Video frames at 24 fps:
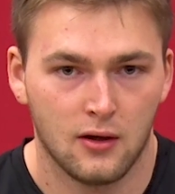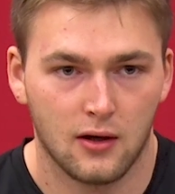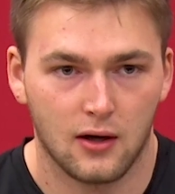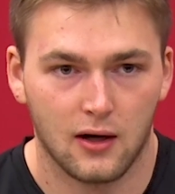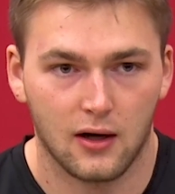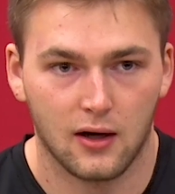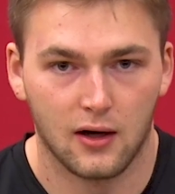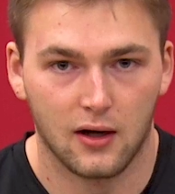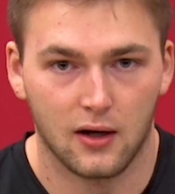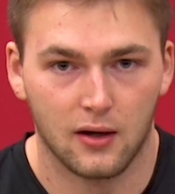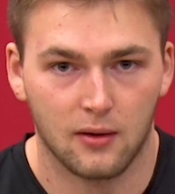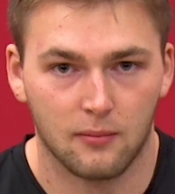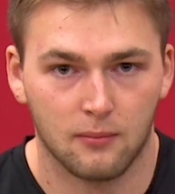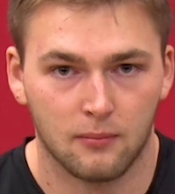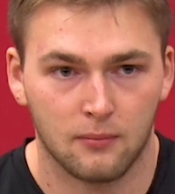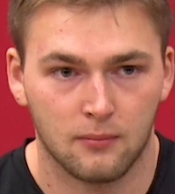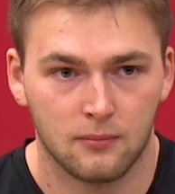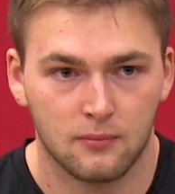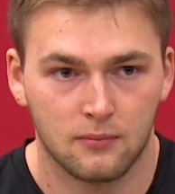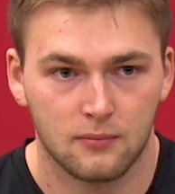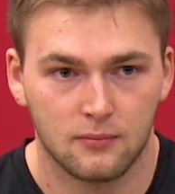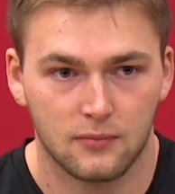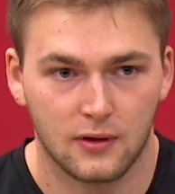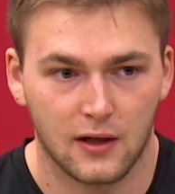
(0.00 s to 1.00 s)
Um,
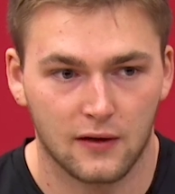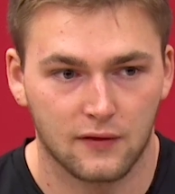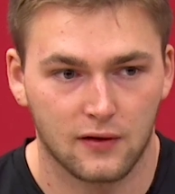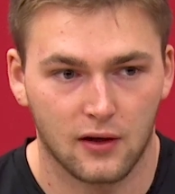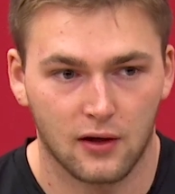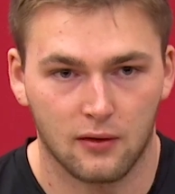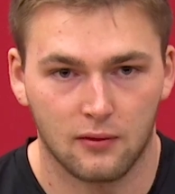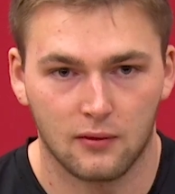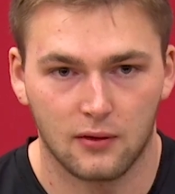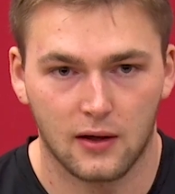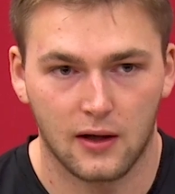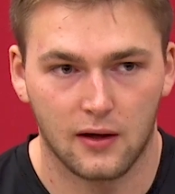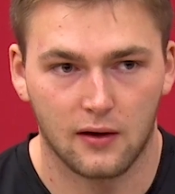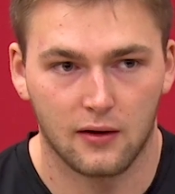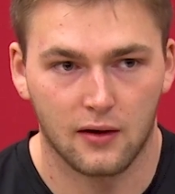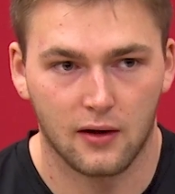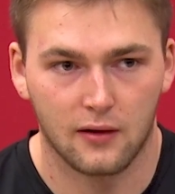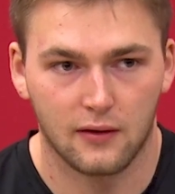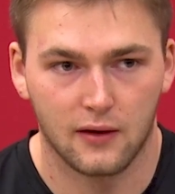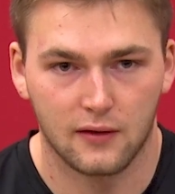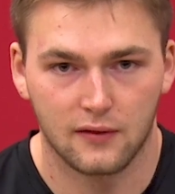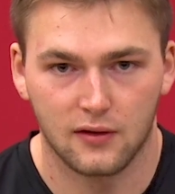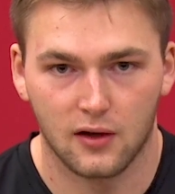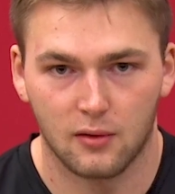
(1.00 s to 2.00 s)
that's how uh,
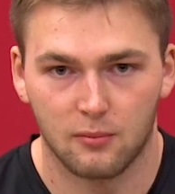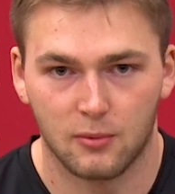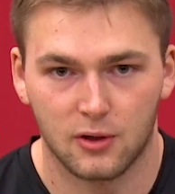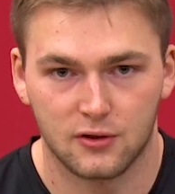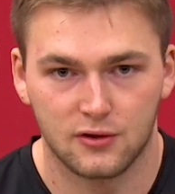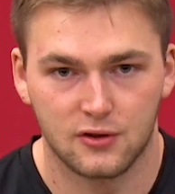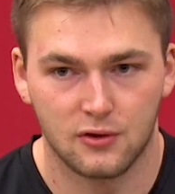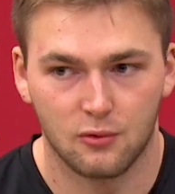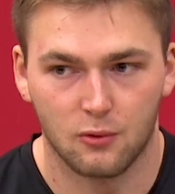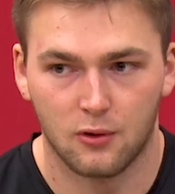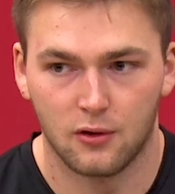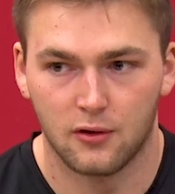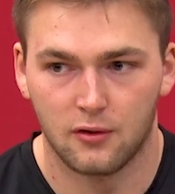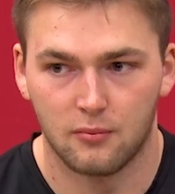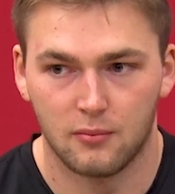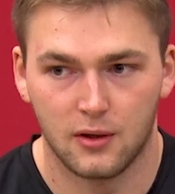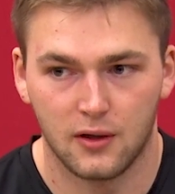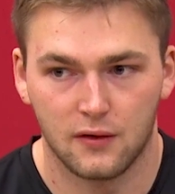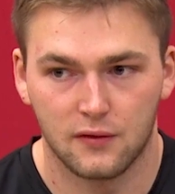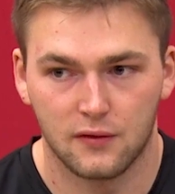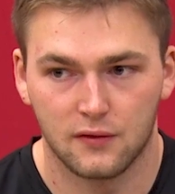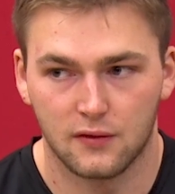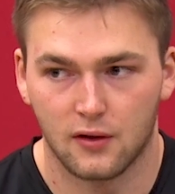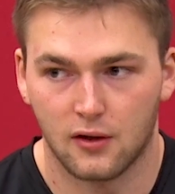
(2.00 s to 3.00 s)
that's how much he wanted
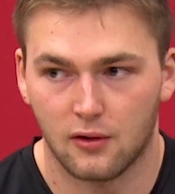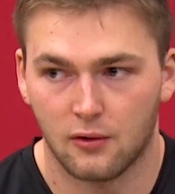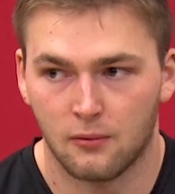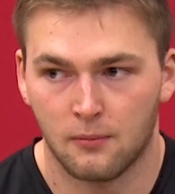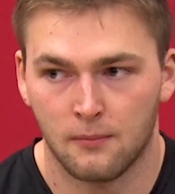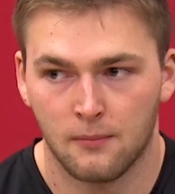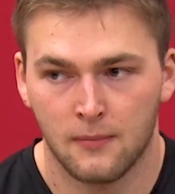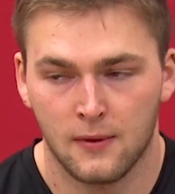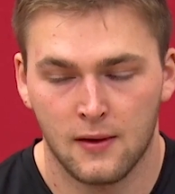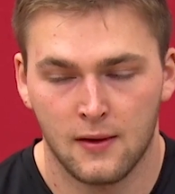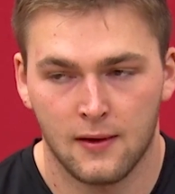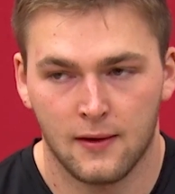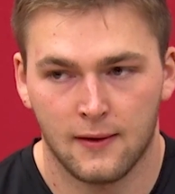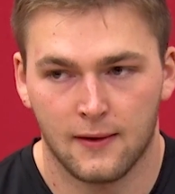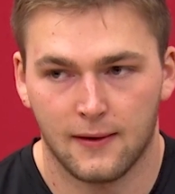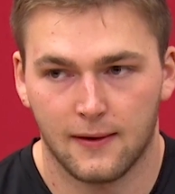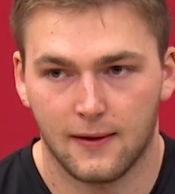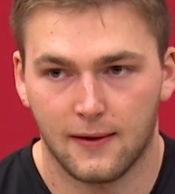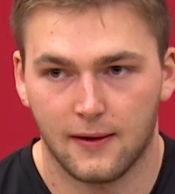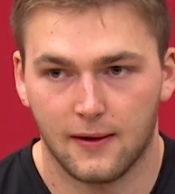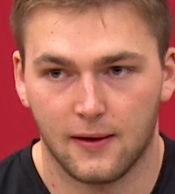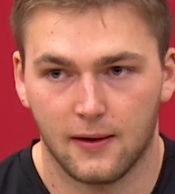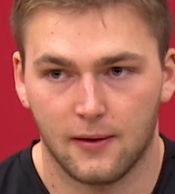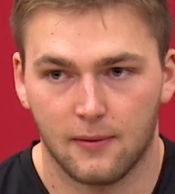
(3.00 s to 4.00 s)
me. So
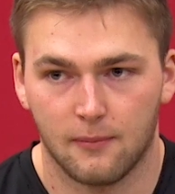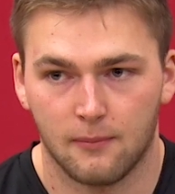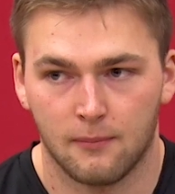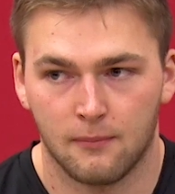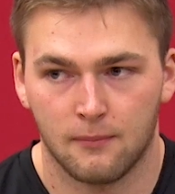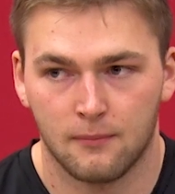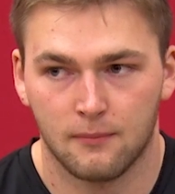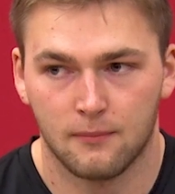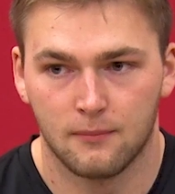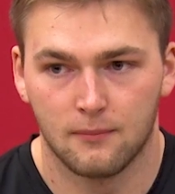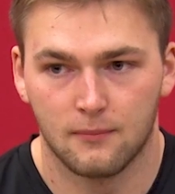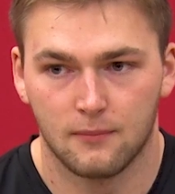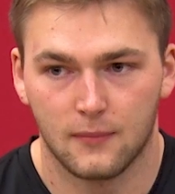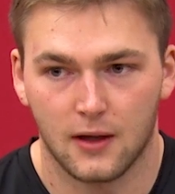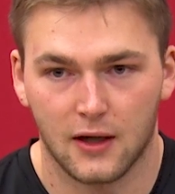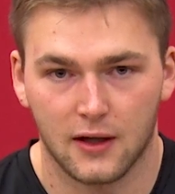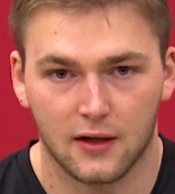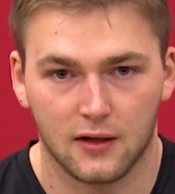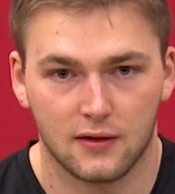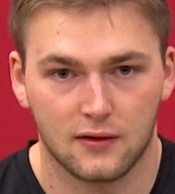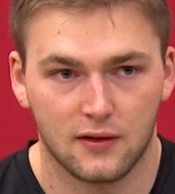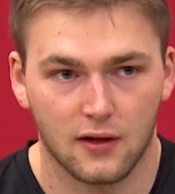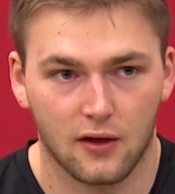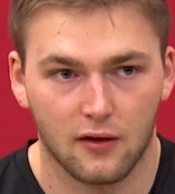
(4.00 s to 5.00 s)
um, I
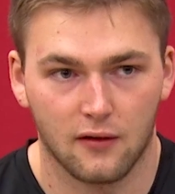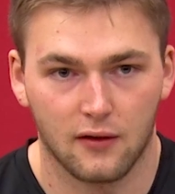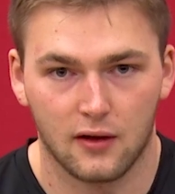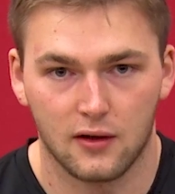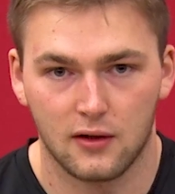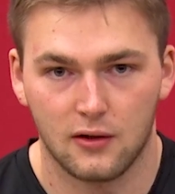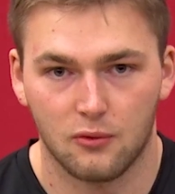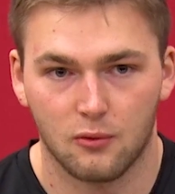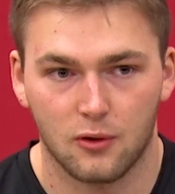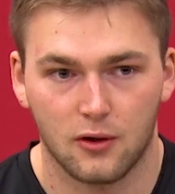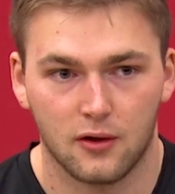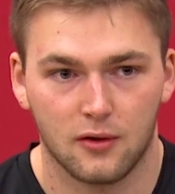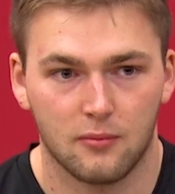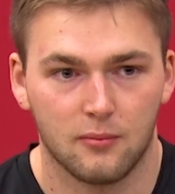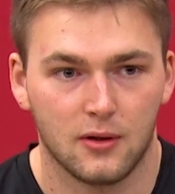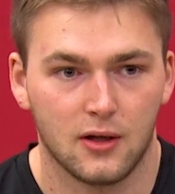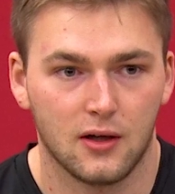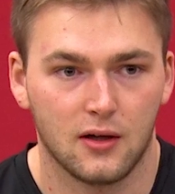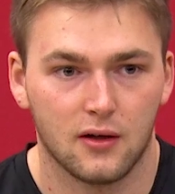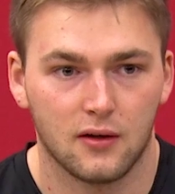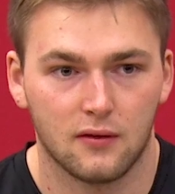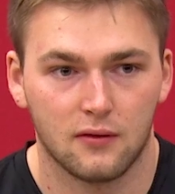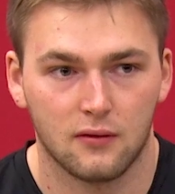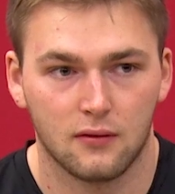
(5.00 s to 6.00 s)
could tell that he wanted
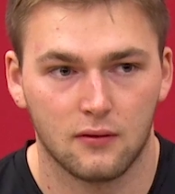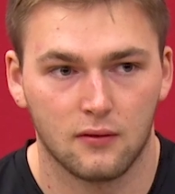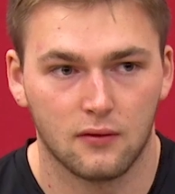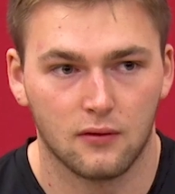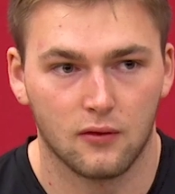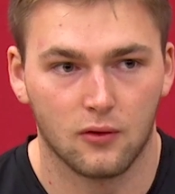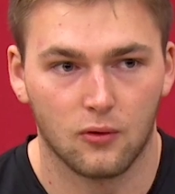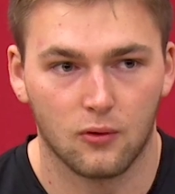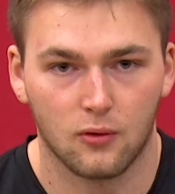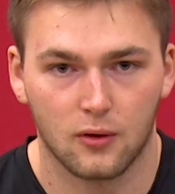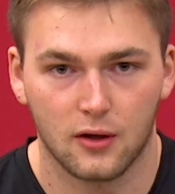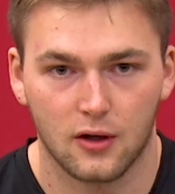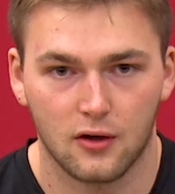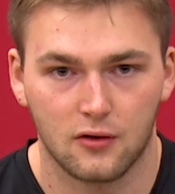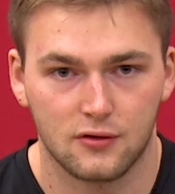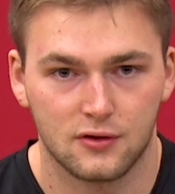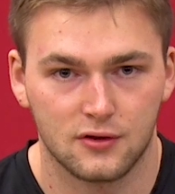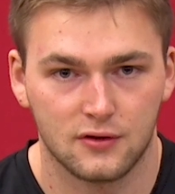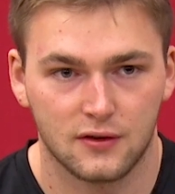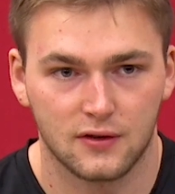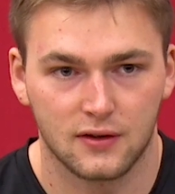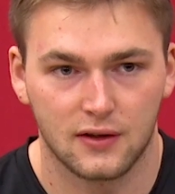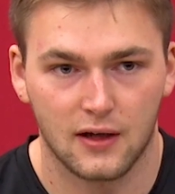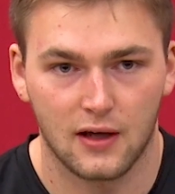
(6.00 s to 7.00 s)
me, and the whole
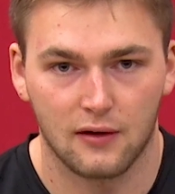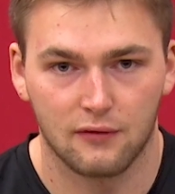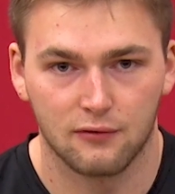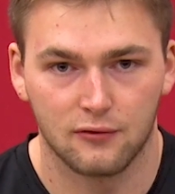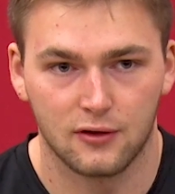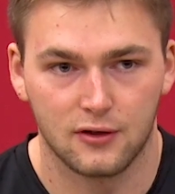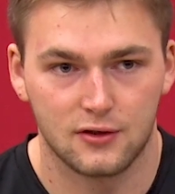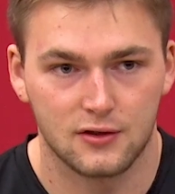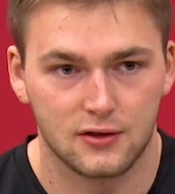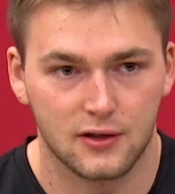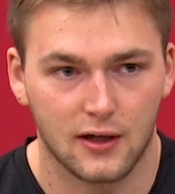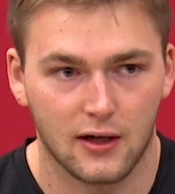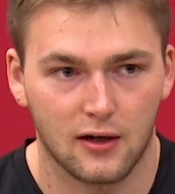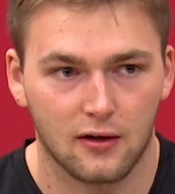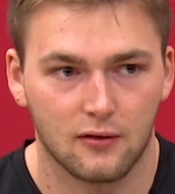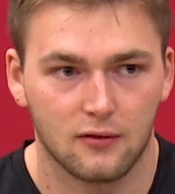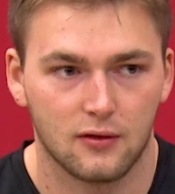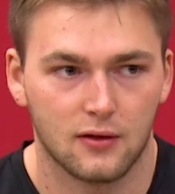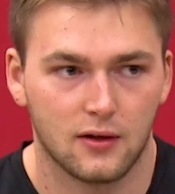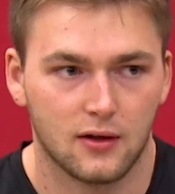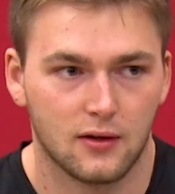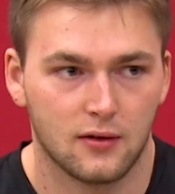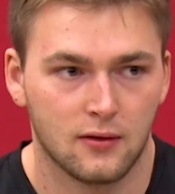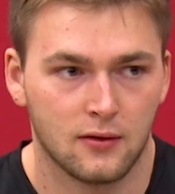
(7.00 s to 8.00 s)
coaching staff reached out,
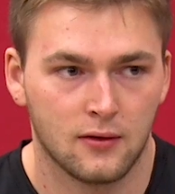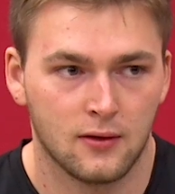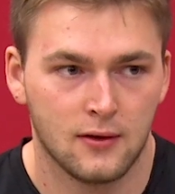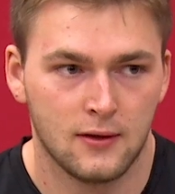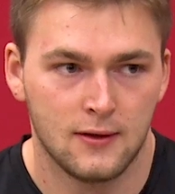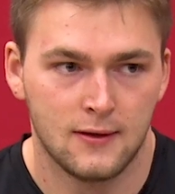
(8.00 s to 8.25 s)
and